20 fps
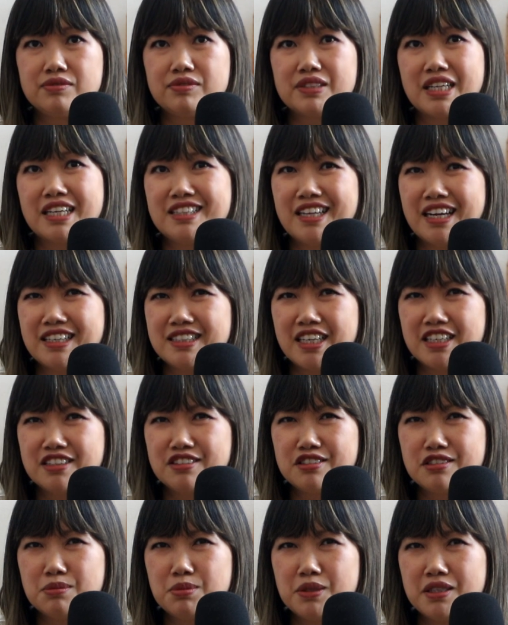And that
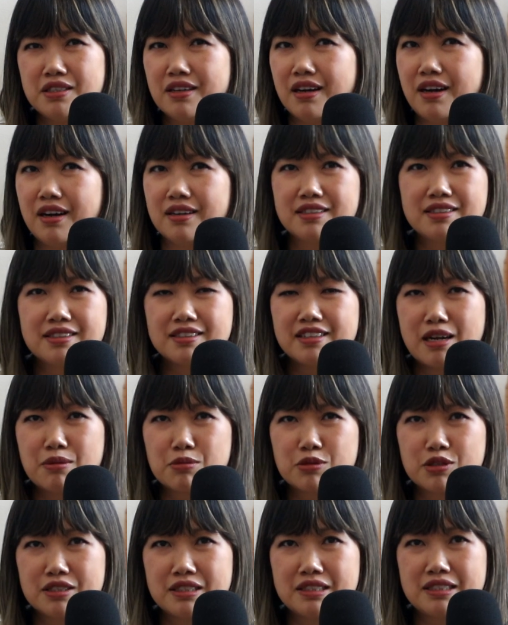tends to be the
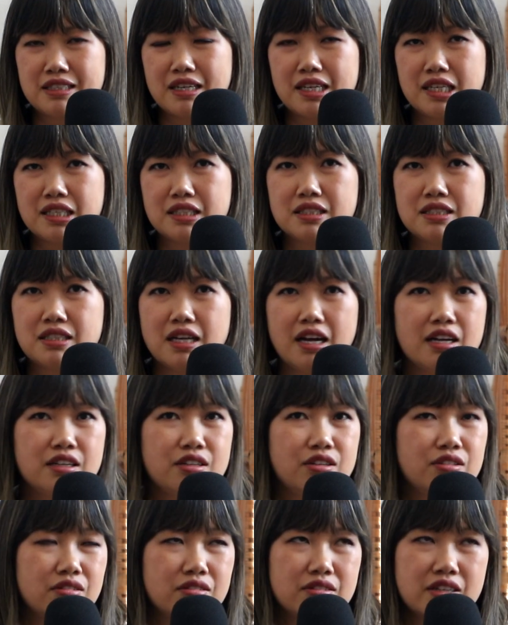unglamorous things that
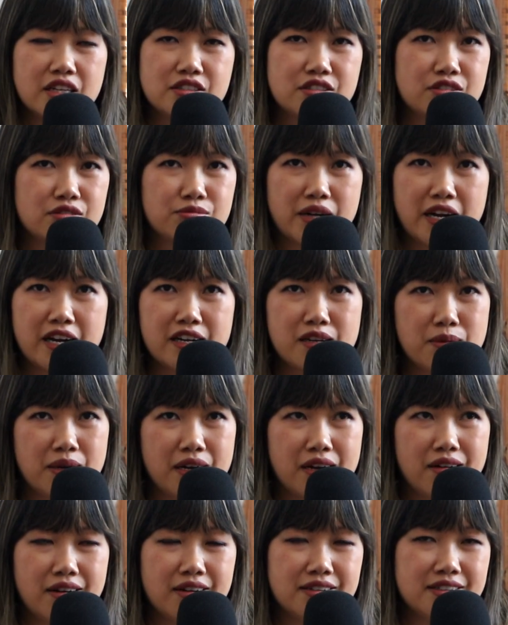you don't get to brag
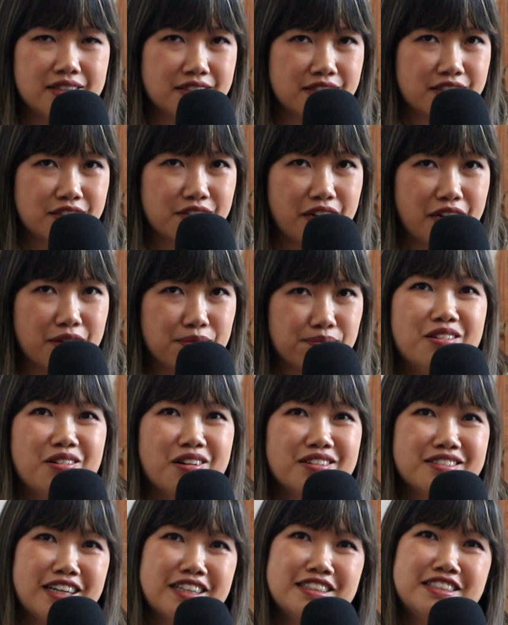about on Instagram.
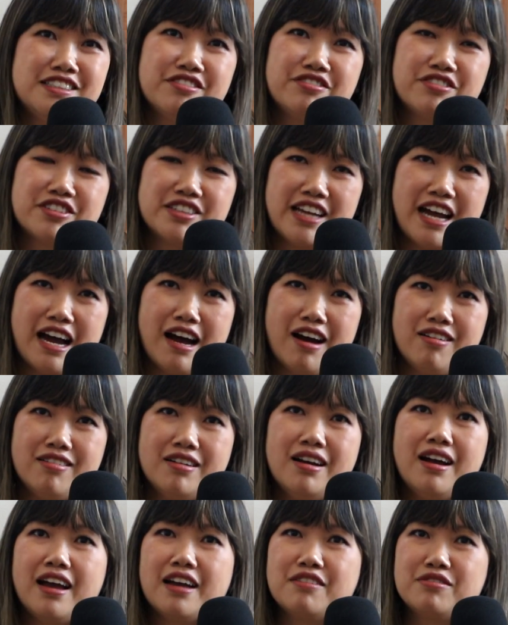Well, that's it for now.
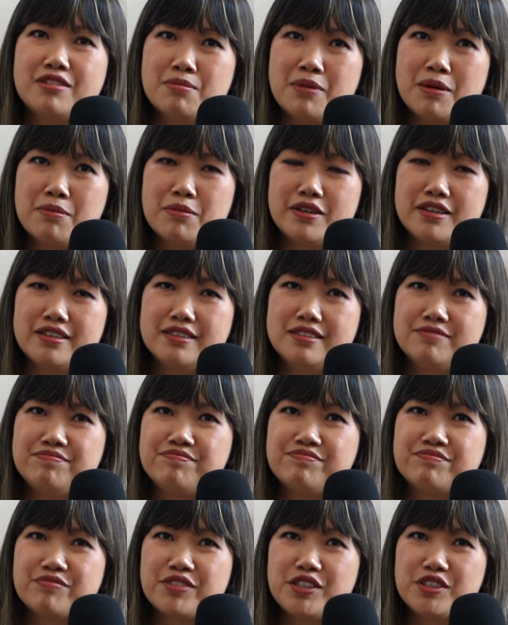And remember,
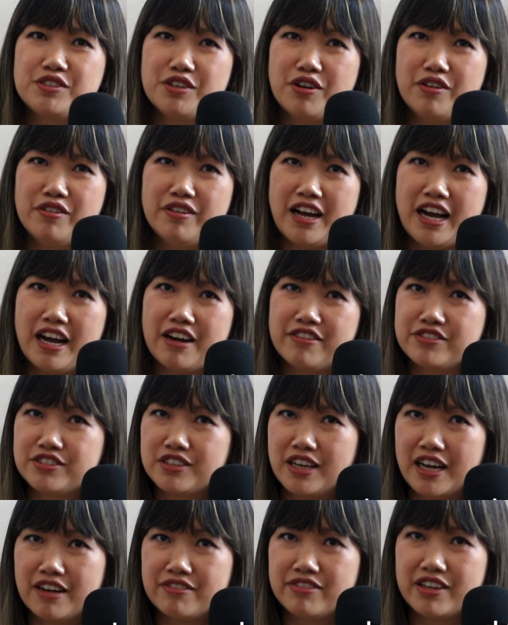you don't have to
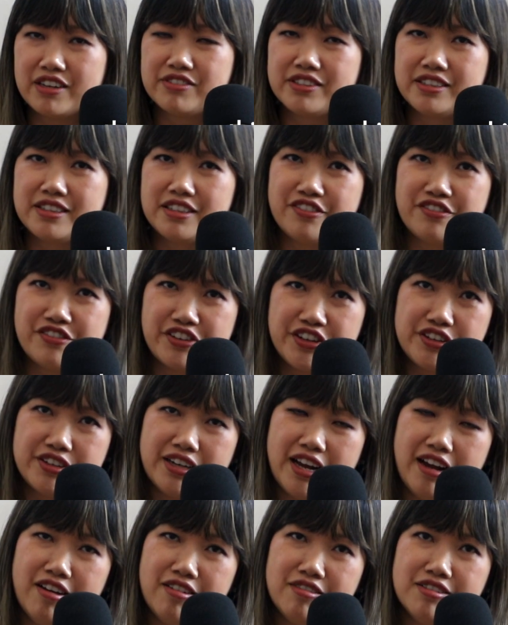have everything figured
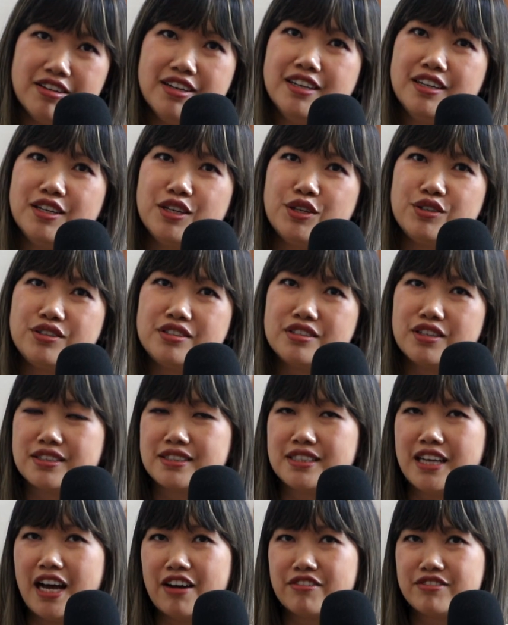out. You
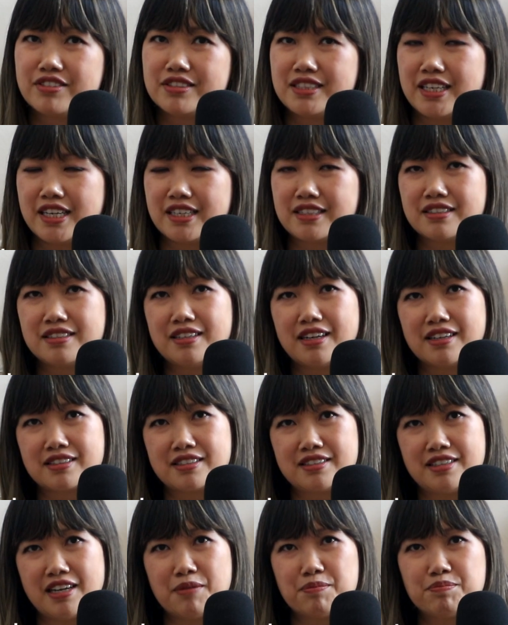just have to take the next
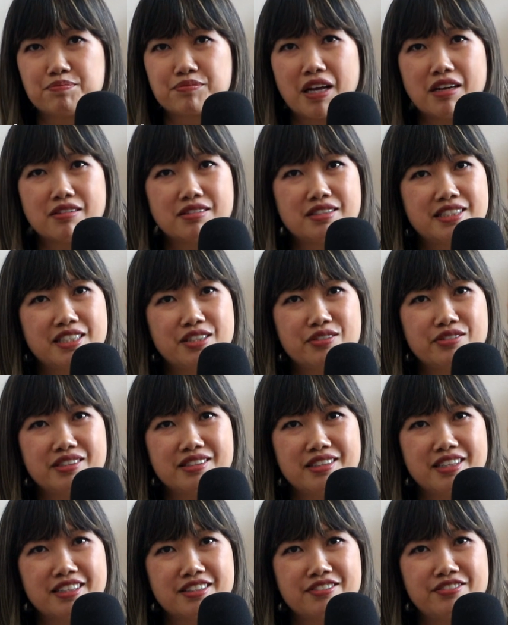step. I'll see you in the
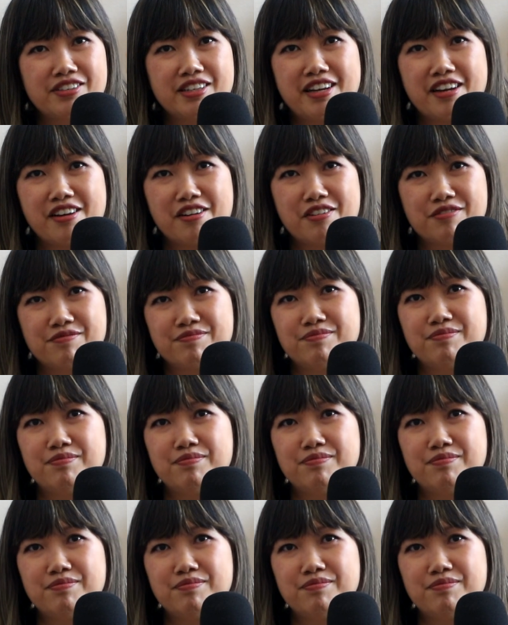next video.